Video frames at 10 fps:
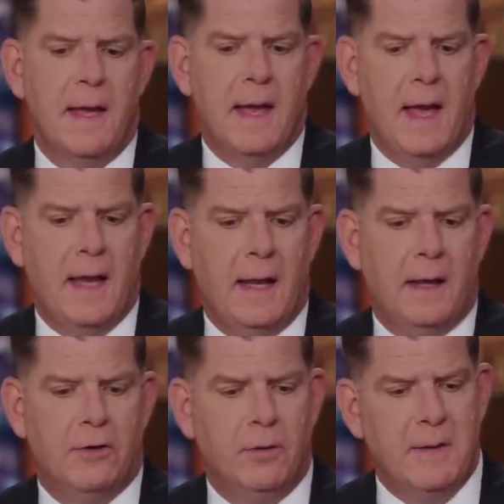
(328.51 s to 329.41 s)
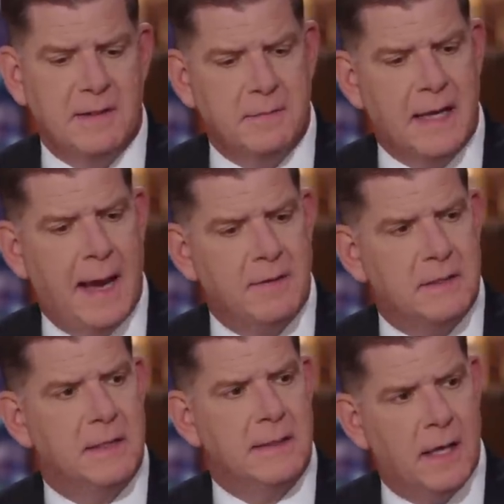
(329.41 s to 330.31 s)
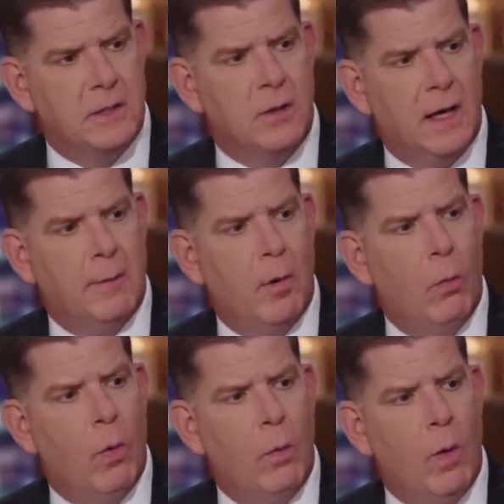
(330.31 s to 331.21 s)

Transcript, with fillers: And, and it took me some time to sit down and talk about what,